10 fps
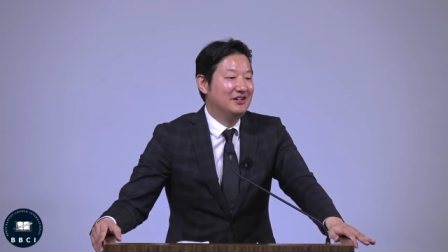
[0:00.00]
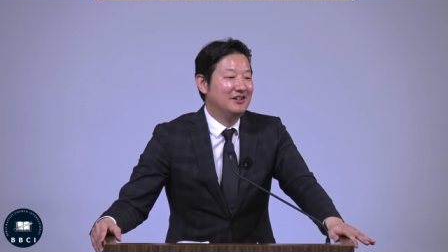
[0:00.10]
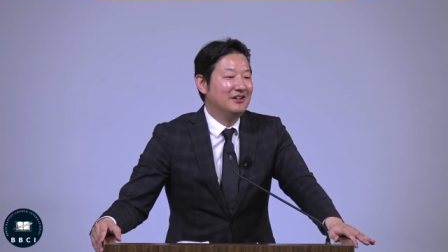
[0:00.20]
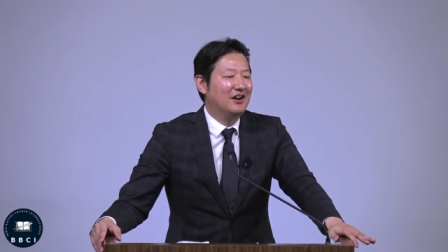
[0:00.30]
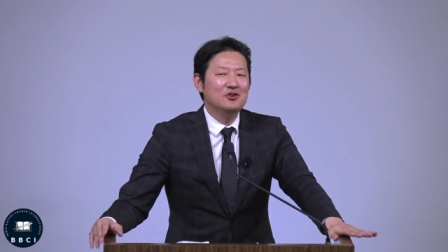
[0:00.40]

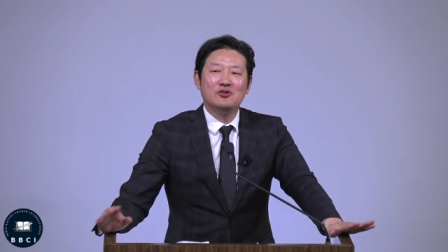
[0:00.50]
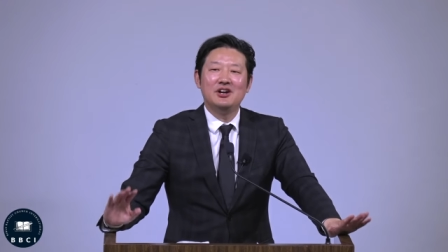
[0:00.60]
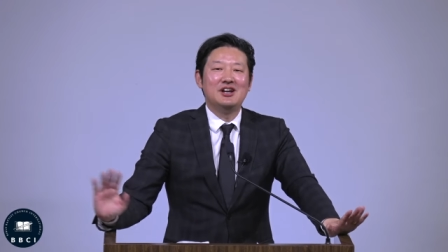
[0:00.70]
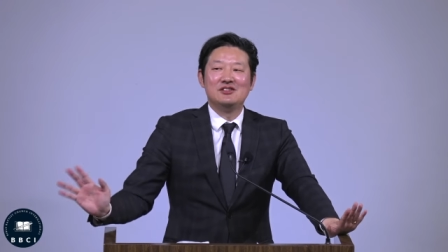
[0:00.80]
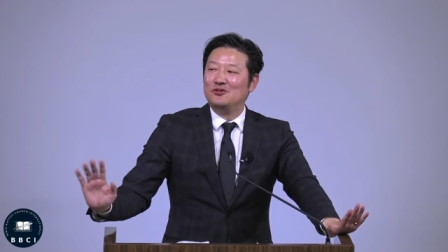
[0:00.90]
Mm. I try
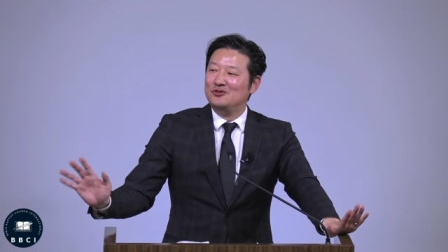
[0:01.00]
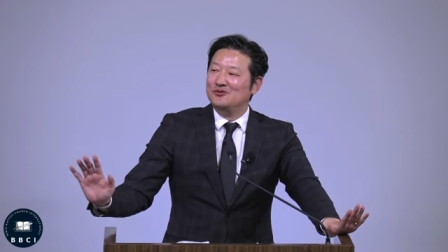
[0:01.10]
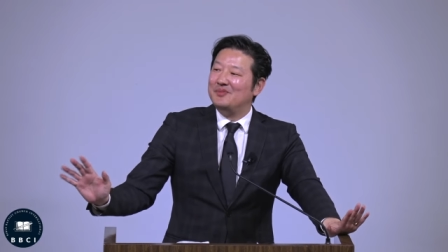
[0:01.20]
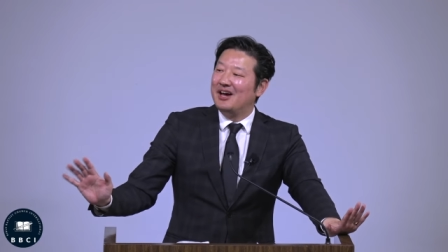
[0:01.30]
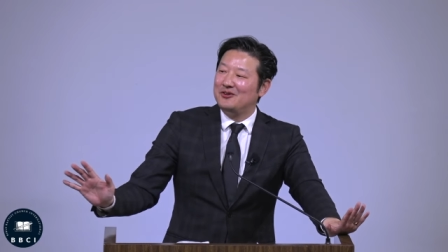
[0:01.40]
not to do
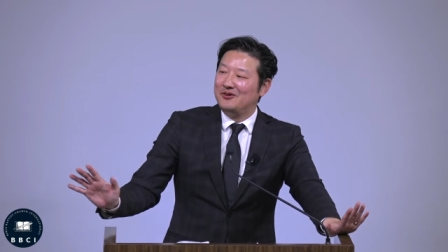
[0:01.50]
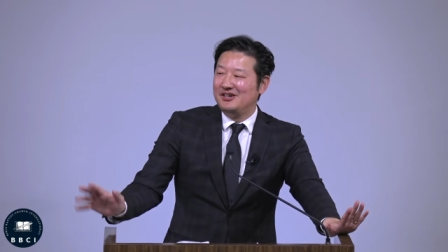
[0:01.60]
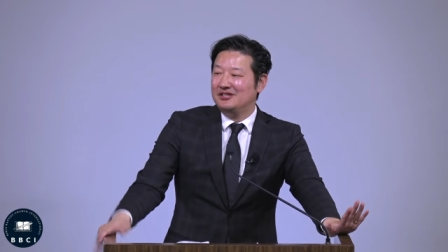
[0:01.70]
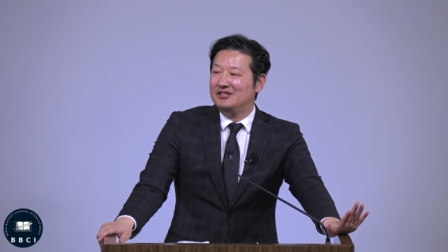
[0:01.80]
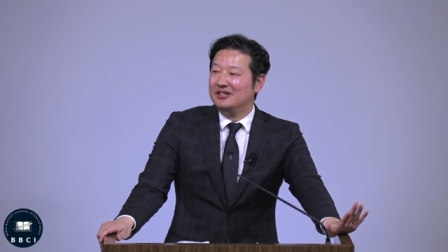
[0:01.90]
bad or
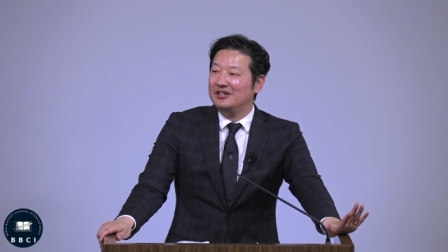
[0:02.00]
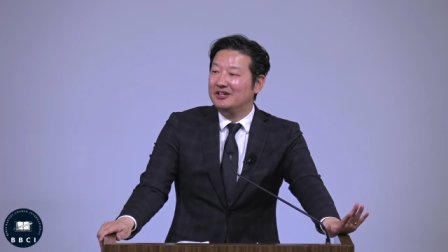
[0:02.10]
anything.